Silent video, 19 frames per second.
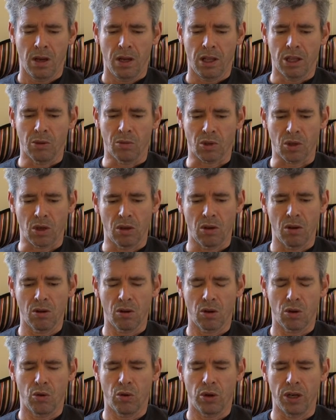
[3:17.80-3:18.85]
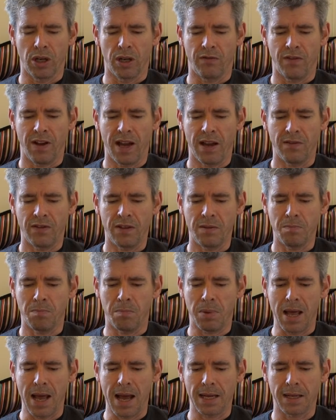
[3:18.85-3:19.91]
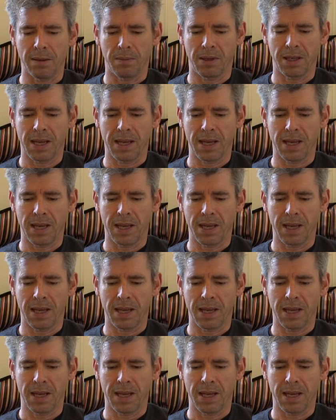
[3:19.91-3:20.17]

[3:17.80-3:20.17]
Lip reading: There was a long coil of heavy black